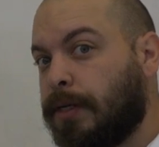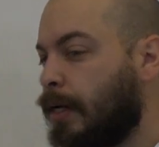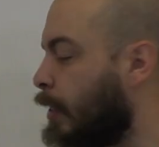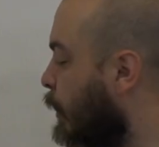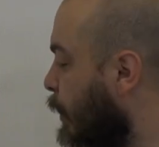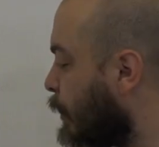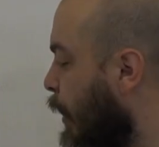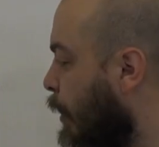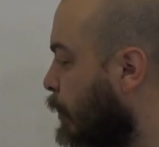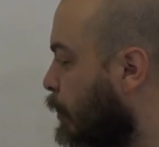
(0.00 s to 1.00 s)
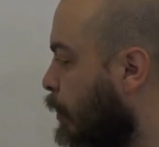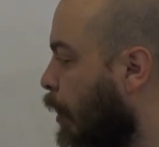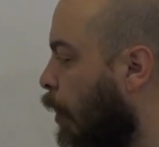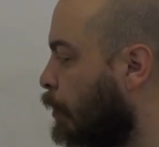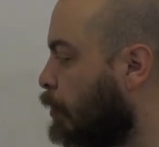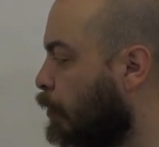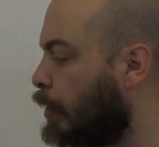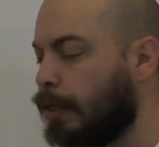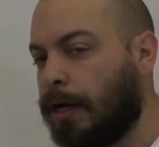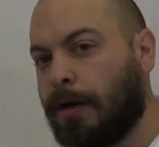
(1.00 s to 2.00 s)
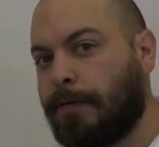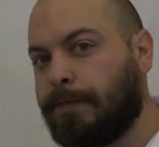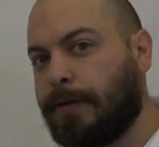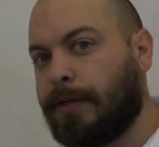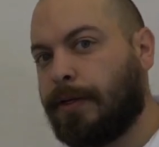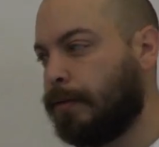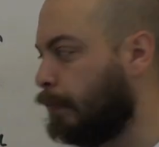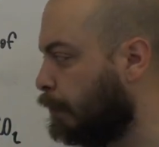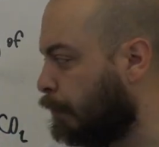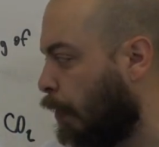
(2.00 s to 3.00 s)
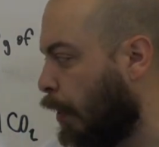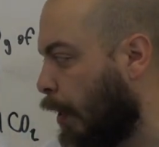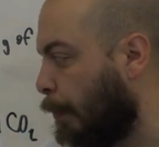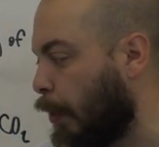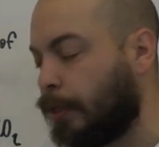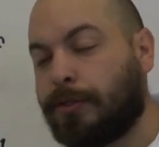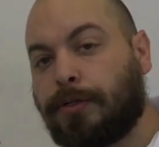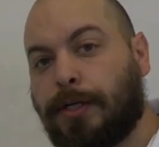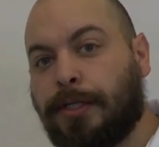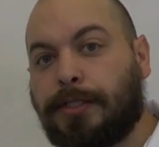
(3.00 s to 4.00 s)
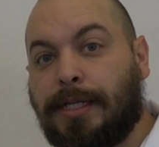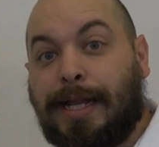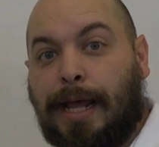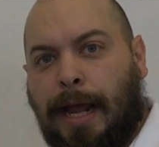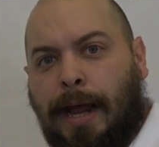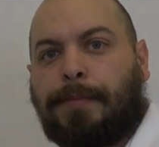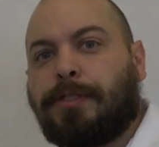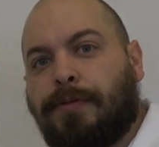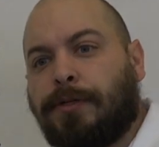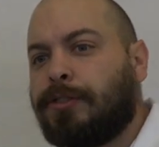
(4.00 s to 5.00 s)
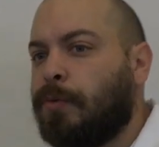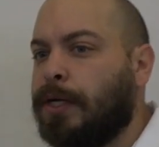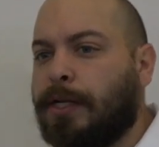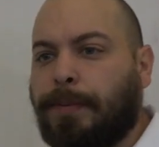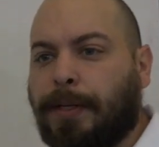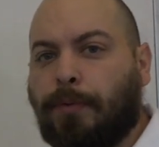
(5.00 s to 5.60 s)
In this case, our unit of uh, pressure is in atmospheres, so we need to pick